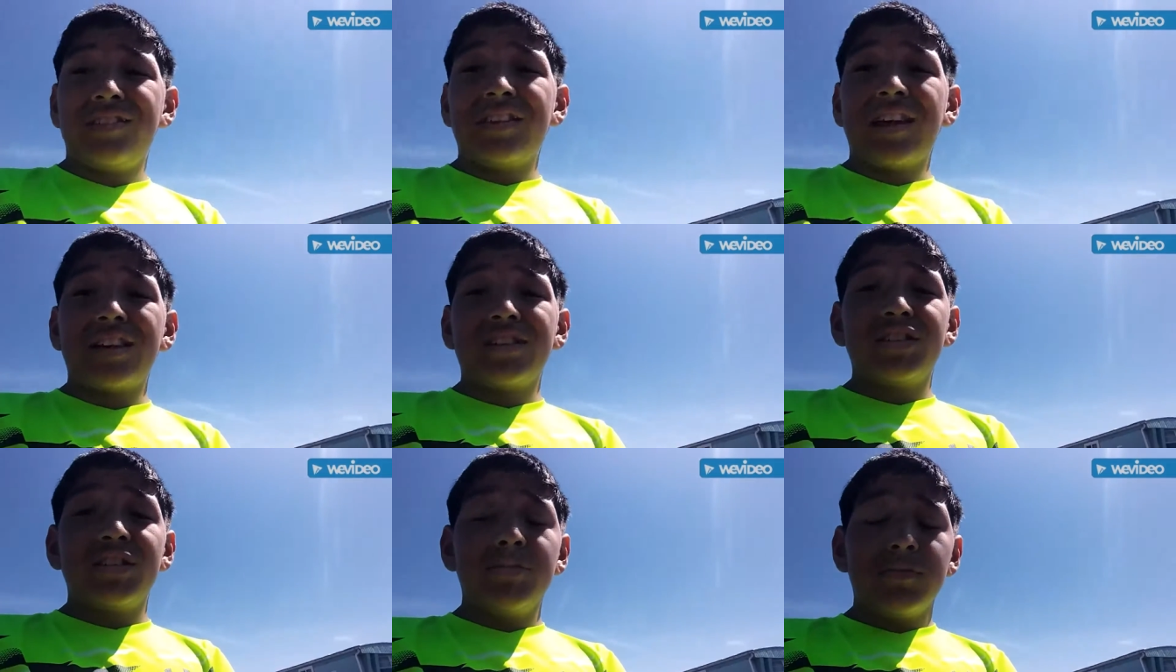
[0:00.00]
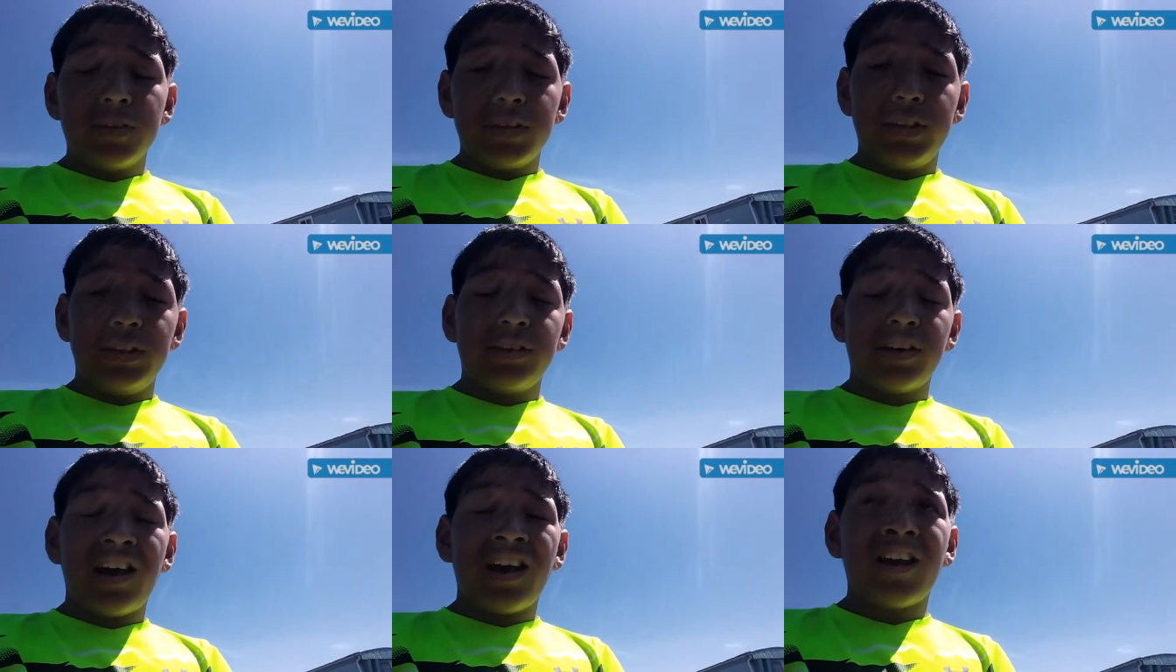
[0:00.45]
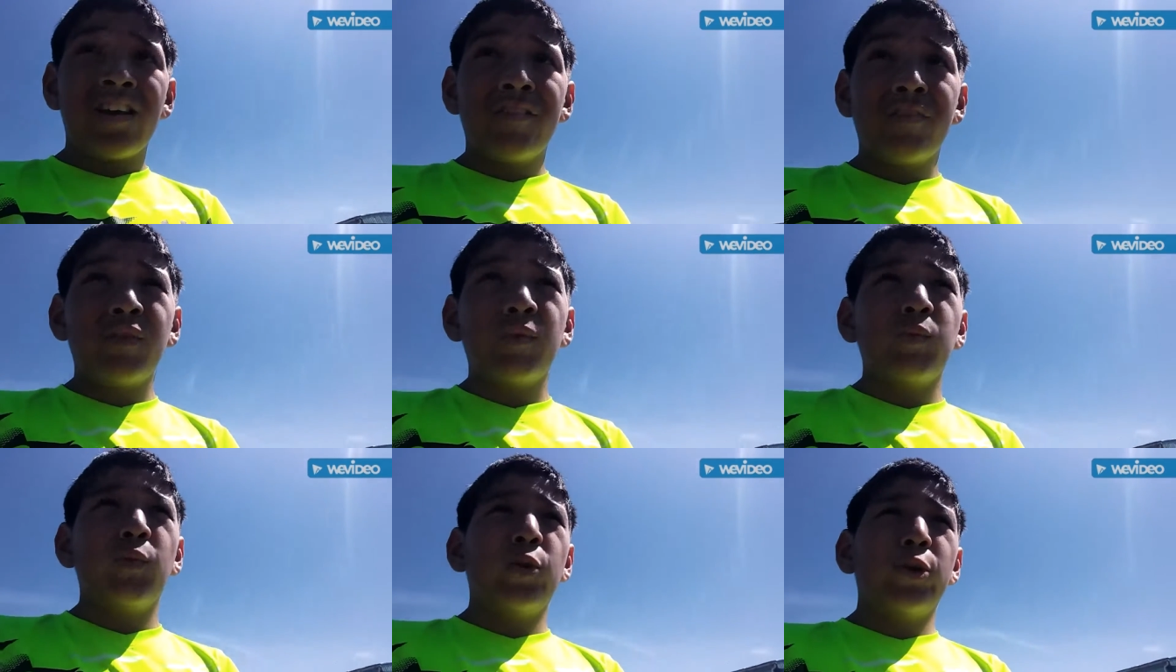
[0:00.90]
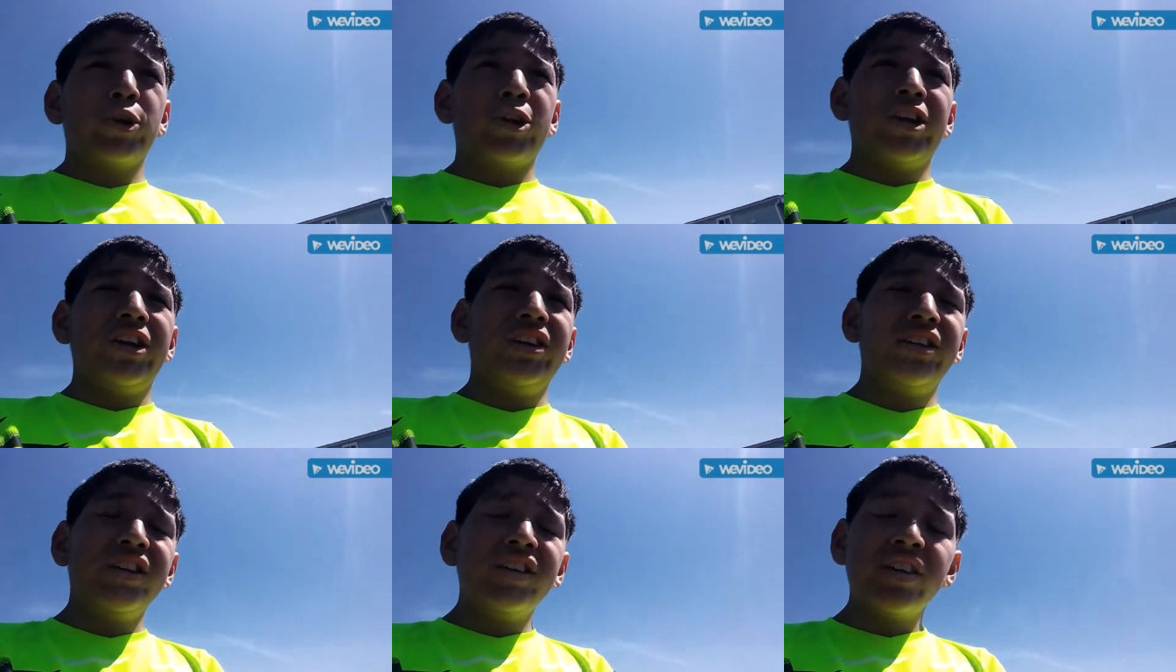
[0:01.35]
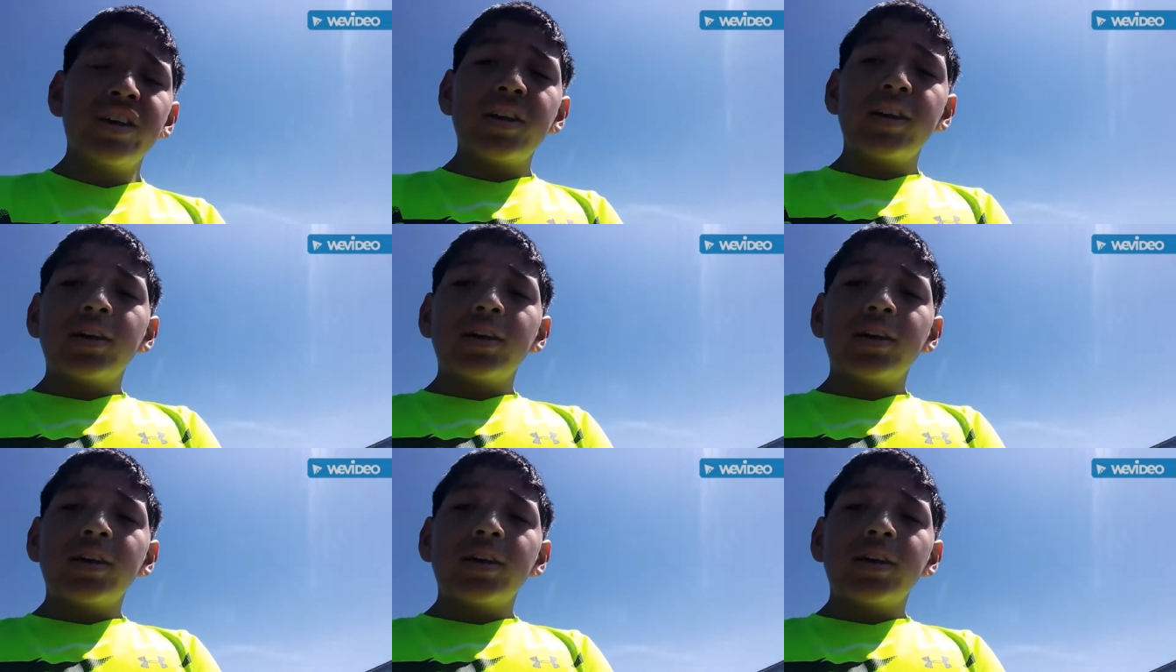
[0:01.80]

he's actually really tired from working.